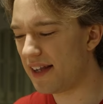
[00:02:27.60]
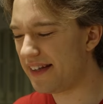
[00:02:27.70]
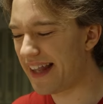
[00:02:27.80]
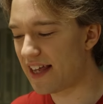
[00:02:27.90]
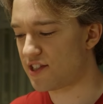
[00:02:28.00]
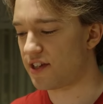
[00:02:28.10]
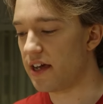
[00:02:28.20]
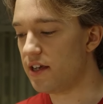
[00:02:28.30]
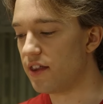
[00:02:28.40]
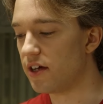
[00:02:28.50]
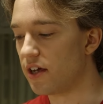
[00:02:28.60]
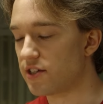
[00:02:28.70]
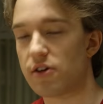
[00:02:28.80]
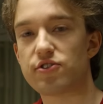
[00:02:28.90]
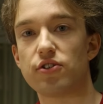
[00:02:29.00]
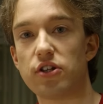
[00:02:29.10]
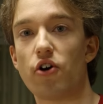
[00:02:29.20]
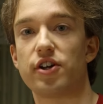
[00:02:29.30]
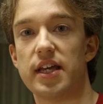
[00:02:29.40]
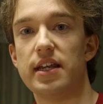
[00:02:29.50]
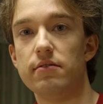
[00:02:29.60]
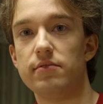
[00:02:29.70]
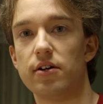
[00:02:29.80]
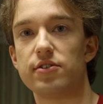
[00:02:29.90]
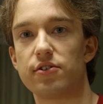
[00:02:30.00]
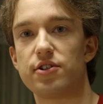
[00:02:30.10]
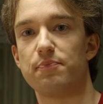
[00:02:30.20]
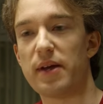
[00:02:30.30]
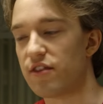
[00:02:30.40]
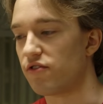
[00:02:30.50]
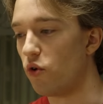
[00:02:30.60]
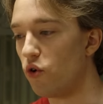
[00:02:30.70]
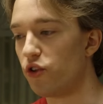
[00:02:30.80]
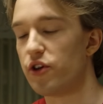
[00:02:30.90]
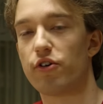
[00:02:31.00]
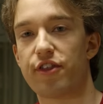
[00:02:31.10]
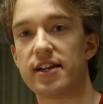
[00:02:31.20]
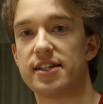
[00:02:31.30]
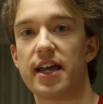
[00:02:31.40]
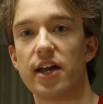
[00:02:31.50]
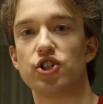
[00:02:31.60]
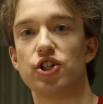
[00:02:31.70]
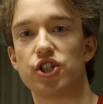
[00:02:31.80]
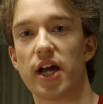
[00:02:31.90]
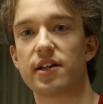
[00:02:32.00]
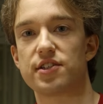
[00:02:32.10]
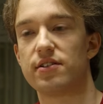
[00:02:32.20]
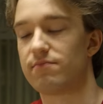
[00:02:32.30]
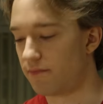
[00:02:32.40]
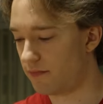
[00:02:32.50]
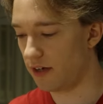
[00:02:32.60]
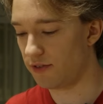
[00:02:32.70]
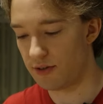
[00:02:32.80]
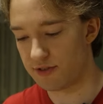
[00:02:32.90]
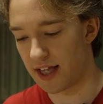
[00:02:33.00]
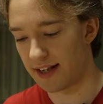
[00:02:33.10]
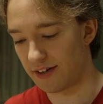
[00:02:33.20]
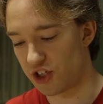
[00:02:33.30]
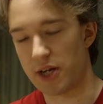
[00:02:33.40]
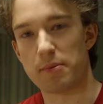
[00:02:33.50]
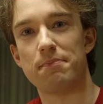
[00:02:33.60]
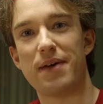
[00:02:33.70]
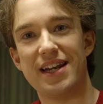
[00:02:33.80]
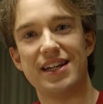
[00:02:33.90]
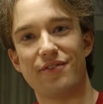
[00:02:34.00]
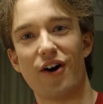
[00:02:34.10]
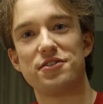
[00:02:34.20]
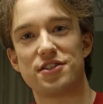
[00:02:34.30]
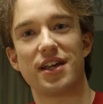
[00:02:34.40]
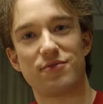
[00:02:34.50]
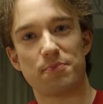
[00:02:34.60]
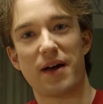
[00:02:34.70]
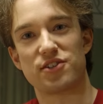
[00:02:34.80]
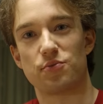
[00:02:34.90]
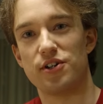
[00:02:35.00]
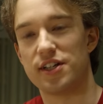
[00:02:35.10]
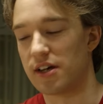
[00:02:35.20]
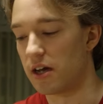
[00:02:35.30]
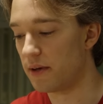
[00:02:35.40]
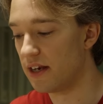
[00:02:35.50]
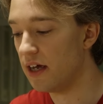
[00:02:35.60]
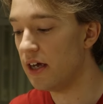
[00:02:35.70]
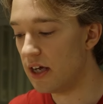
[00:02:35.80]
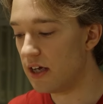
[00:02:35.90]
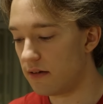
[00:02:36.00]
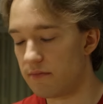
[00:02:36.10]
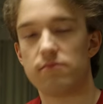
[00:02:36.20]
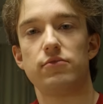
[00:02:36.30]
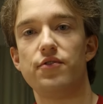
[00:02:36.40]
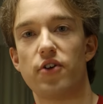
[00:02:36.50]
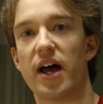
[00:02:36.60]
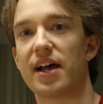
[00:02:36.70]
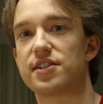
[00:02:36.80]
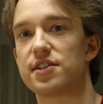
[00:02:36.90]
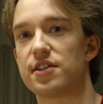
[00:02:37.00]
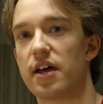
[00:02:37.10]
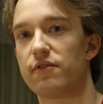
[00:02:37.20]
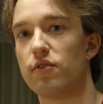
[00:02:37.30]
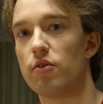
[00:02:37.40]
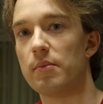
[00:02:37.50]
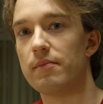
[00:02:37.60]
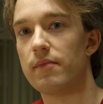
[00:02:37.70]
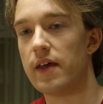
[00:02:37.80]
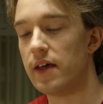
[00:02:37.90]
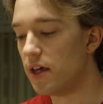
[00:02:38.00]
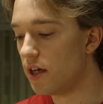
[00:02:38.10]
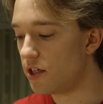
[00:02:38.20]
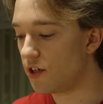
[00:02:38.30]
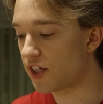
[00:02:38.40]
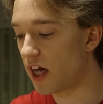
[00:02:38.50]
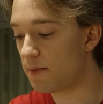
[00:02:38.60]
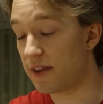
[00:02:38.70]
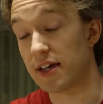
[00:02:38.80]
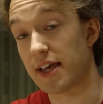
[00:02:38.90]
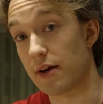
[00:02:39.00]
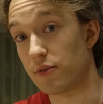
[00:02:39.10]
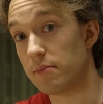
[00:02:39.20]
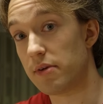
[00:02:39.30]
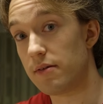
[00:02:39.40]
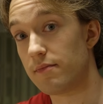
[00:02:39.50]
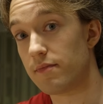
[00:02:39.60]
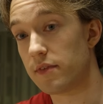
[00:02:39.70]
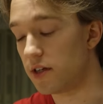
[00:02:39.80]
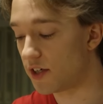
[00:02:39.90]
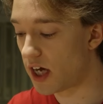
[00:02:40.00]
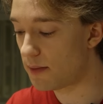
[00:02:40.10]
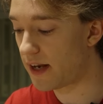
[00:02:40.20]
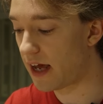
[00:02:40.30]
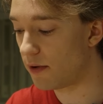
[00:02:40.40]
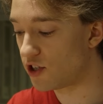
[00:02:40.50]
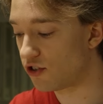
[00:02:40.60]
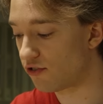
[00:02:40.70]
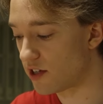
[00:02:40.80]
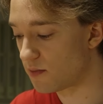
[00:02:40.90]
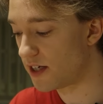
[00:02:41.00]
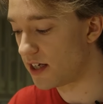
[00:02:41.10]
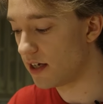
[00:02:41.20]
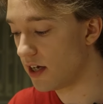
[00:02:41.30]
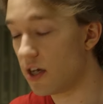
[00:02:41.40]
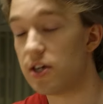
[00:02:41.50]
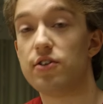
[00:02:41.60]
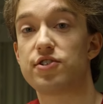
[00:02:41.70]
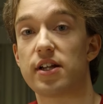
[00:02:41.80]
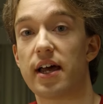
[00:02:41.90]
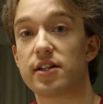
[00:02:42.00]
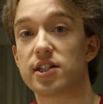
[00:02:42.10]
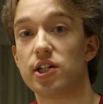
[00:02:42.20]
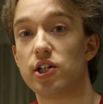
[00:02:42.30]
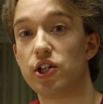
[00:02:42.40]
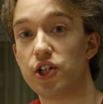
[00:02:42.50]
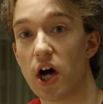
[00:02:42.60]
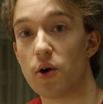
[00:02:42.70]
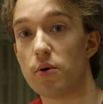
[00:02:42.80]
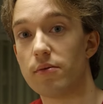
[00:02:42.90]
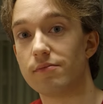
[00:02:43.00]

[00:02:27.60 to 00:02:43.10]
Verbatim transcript: And let's say that as long as you're logged in, you know, as long as you've been through all the authentication checks and you know, use that little chip and pin device that gives you a password to type in, you've got access to that form. You type in the account number, you type in how much you're transmitting, you select go.